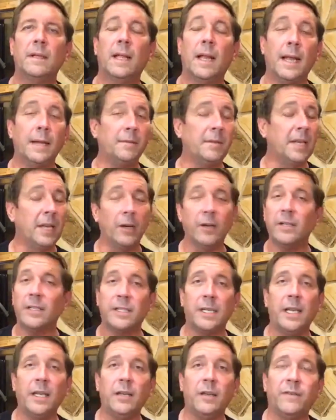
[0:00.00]
I
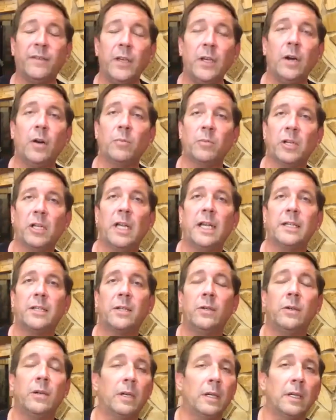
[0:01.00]
guarantee you, if you don't relate
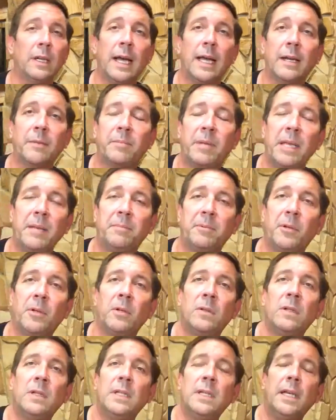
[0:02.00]
to it, a lot of
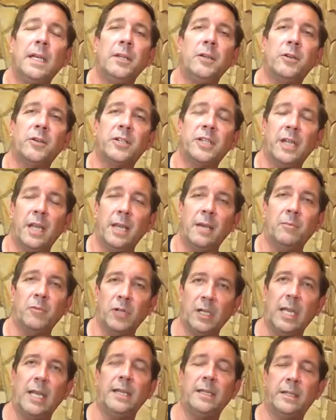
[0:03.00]
people in your team
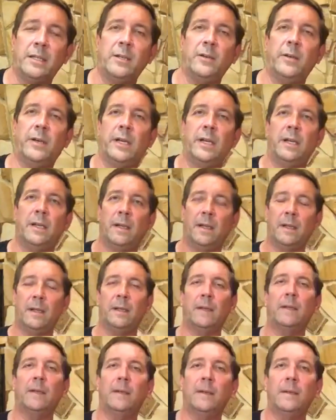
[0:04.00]
relate to it.
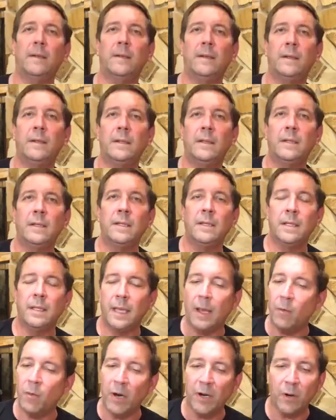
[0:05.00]

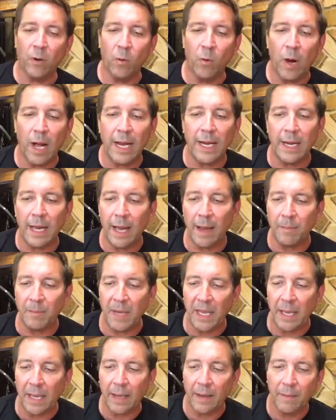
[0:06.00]
They wonder, why not
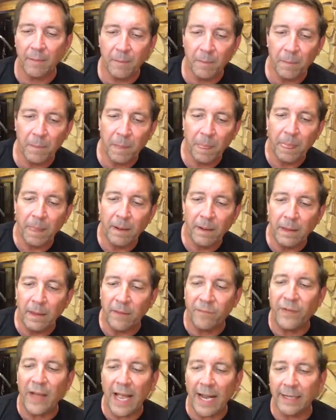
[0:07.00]
me?
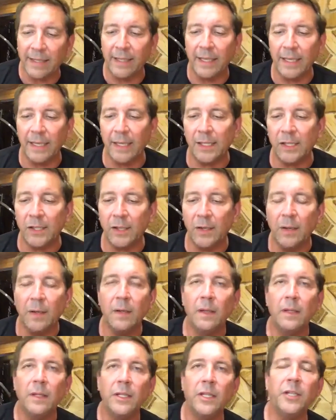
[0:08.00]
The fact is,
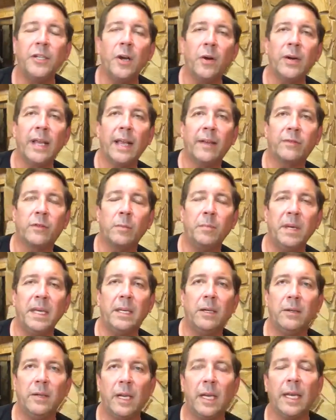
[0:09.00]
you don't have to be
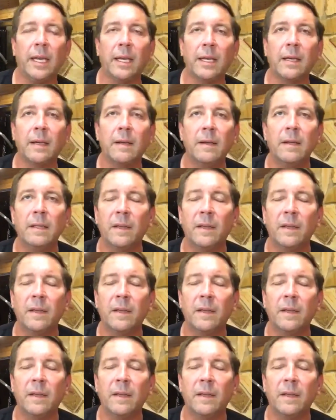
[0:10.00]
unique.